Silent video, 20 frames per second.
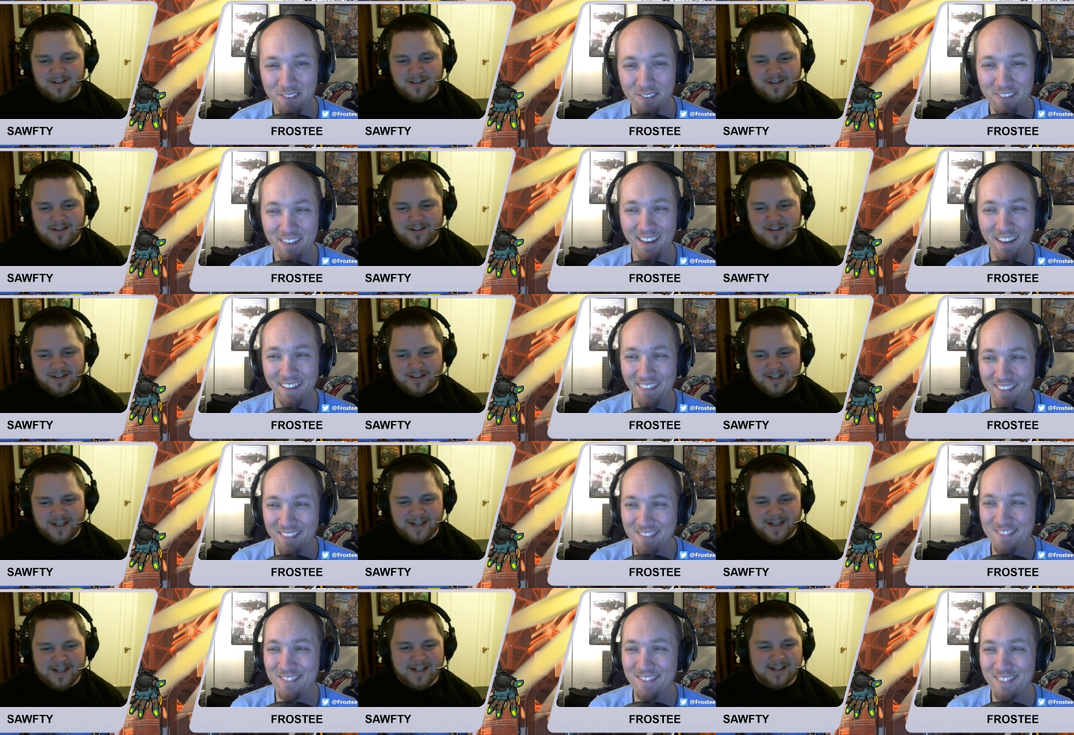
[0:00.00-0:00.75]
Speaker 1: yeah,
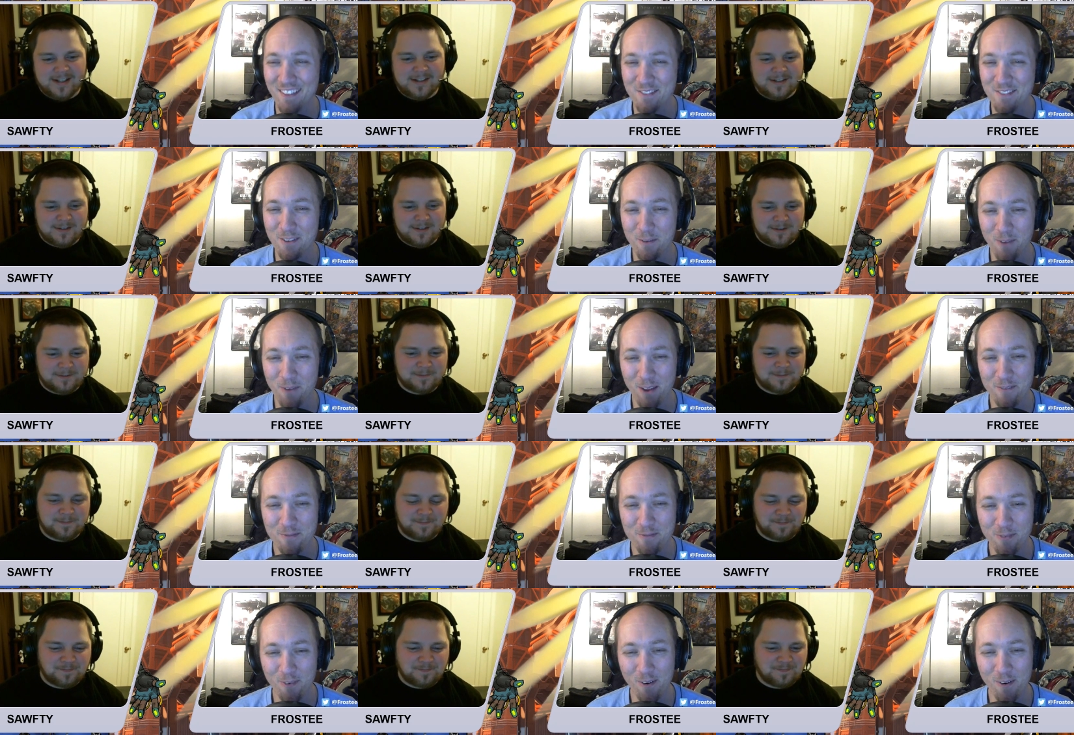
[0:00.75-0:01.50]
that's yeah. that's what I'm waiting
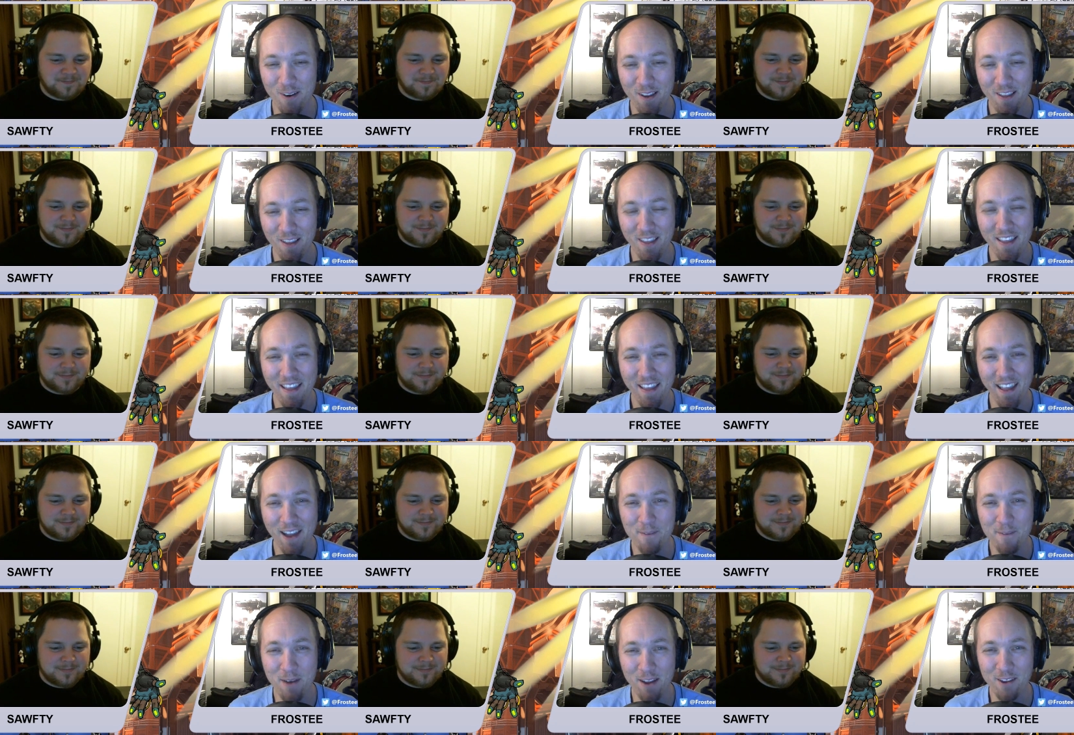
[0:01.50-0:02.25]
for. How
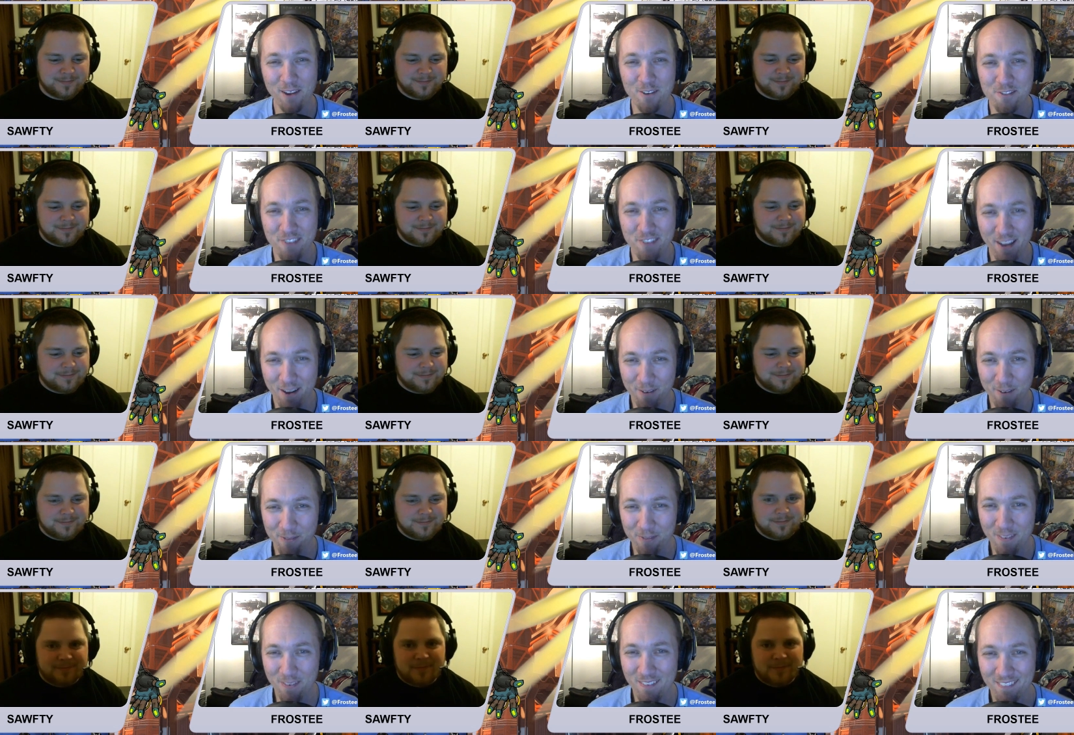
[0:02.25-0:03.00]
about
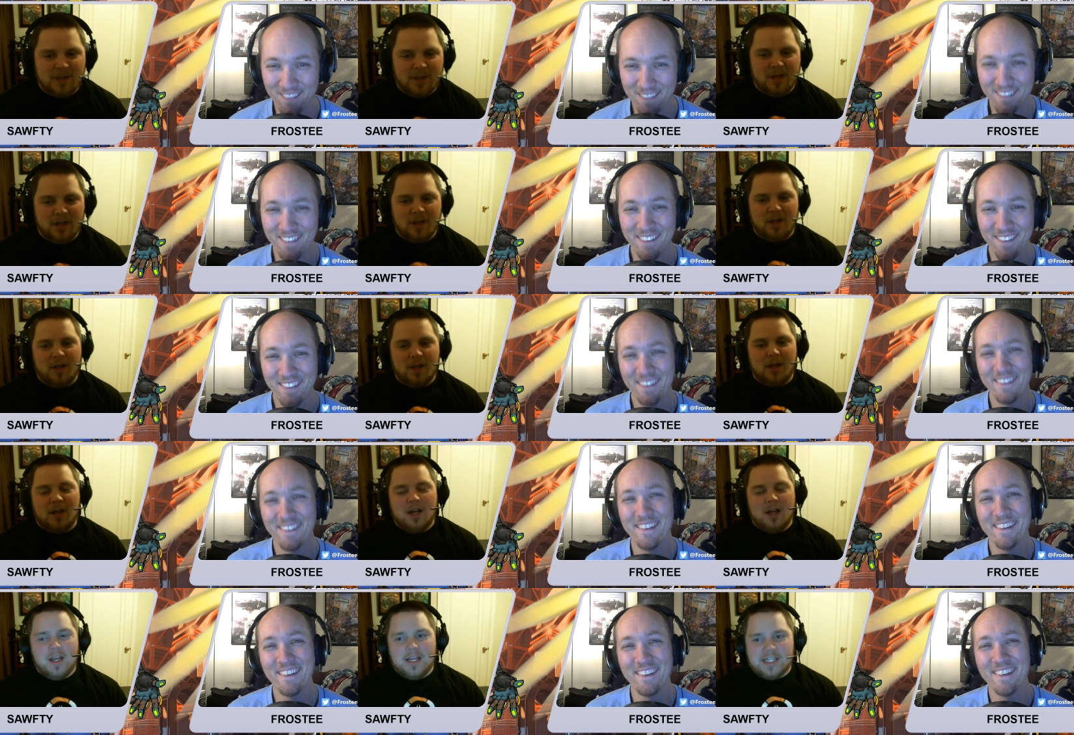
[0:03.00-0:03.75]
yourself?
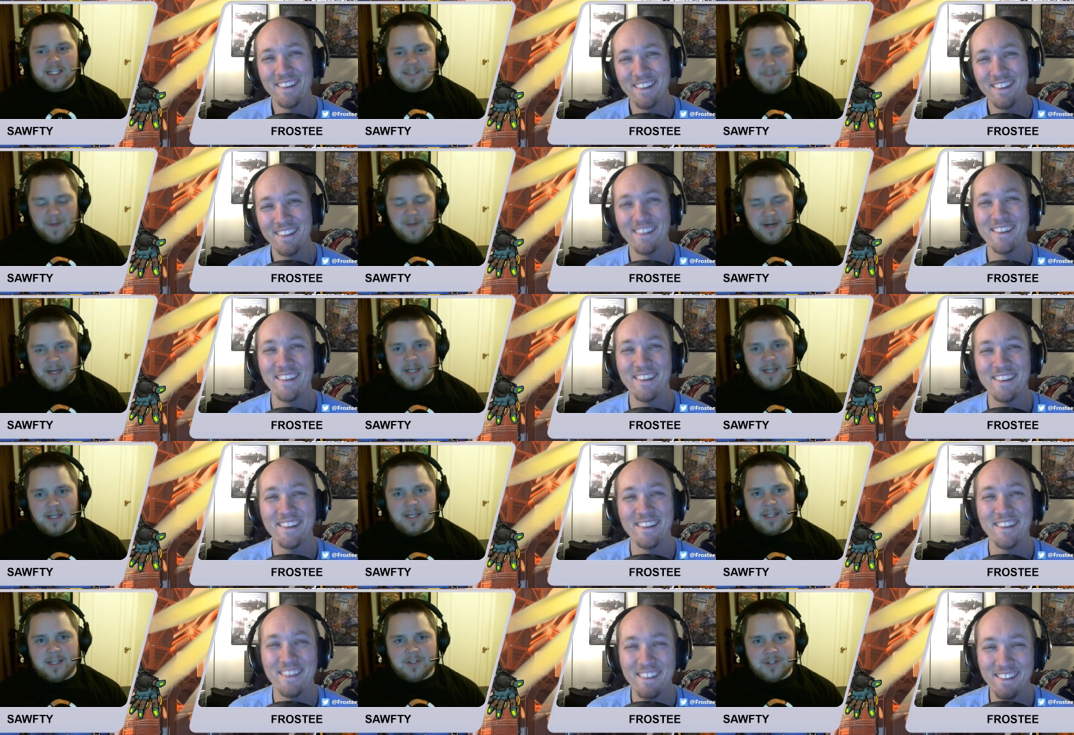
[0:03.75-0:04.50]
Speaker 2: It's been
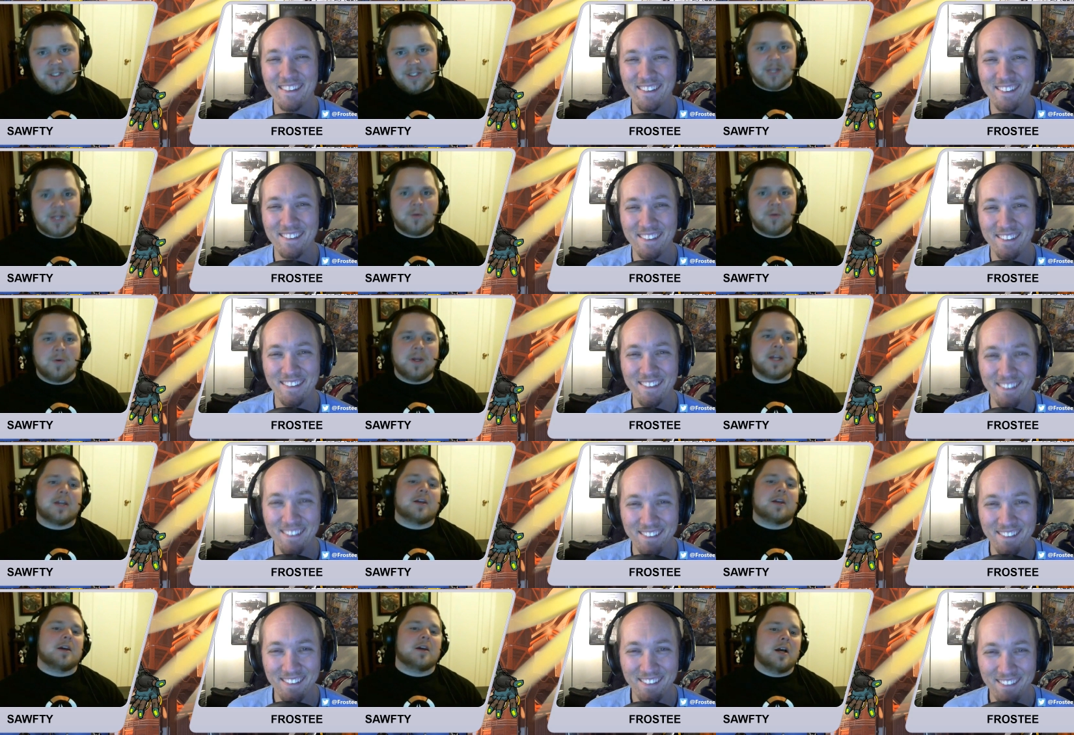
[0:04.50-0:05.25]
an interesting
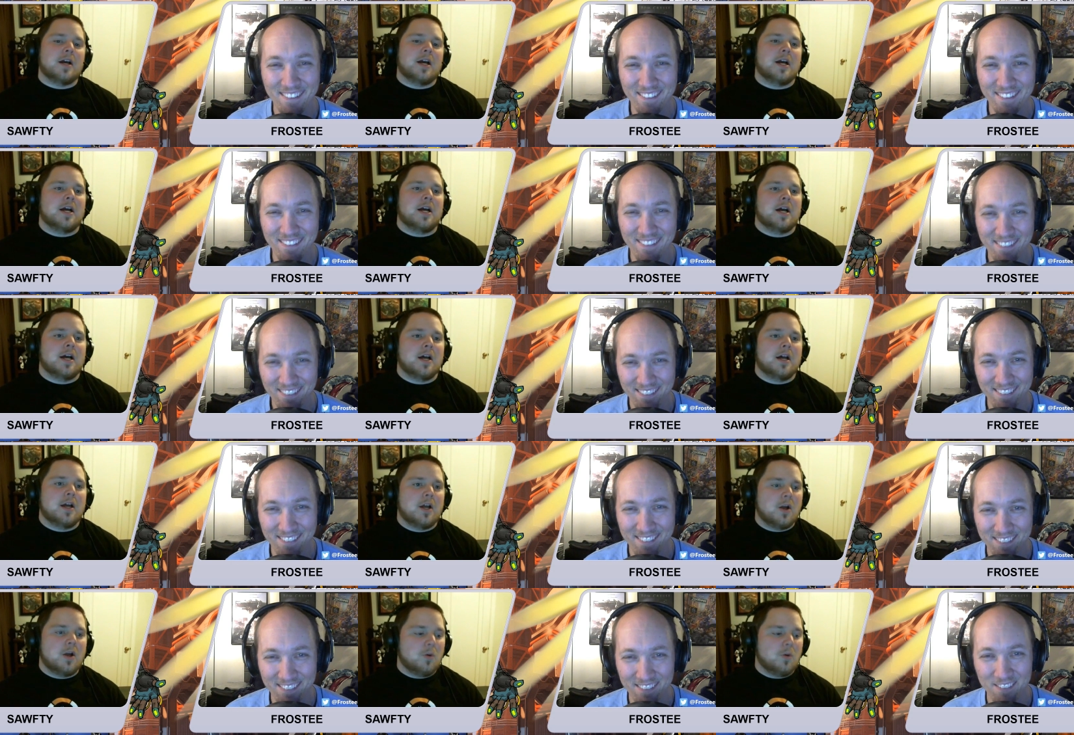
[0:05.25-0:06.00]
week. Uh,